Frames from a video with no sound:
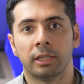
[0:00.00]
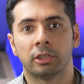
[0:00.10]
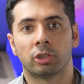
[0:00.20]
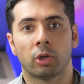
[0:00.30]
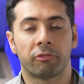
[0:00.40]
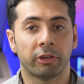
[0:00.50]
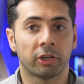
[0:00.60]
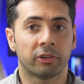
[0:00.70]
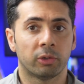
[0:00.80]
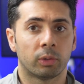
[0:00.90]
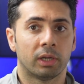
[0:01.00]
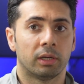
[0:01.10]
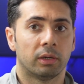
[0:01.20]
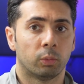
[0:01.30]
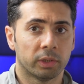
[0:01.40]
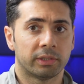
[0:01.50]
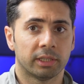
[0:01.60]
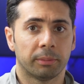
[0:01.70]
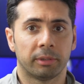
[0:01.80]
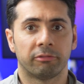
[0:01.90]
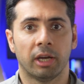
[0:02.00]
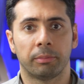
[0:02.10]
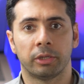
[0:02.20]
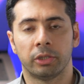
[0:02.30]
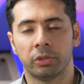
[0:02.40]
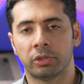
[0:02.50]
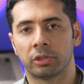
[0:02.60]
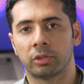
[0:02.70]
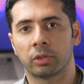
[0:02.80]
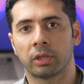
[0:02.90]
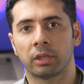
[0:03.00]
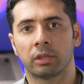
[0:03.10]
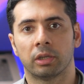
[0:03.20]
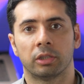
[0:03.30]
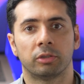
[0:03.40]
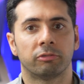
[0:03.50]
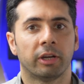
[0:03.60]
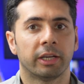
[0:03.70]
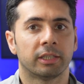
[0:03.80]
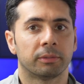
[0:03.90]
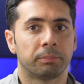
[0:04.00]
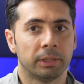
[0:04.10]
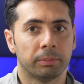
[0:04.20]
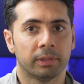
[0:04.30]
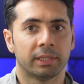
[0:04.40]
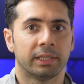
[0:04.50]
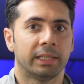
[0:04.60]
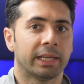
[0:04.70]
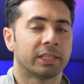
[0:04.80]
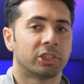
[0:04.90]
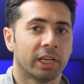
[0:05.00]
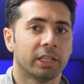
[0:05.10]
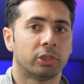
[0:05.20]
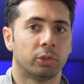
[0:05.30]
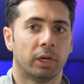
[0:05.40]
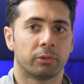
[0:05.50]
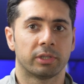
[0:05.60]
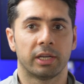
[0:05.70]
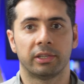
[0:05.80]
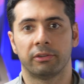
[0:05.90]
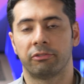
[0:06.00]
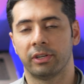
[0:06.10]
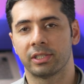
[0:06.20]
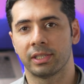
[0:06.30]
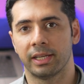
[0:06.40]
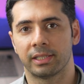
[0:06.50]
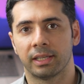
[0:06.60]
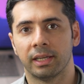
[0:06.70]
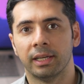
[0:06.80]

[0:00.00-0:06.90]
So I figured there were WhatsApp and Viber users looking uh, to find people that they can chat to outside their friends list.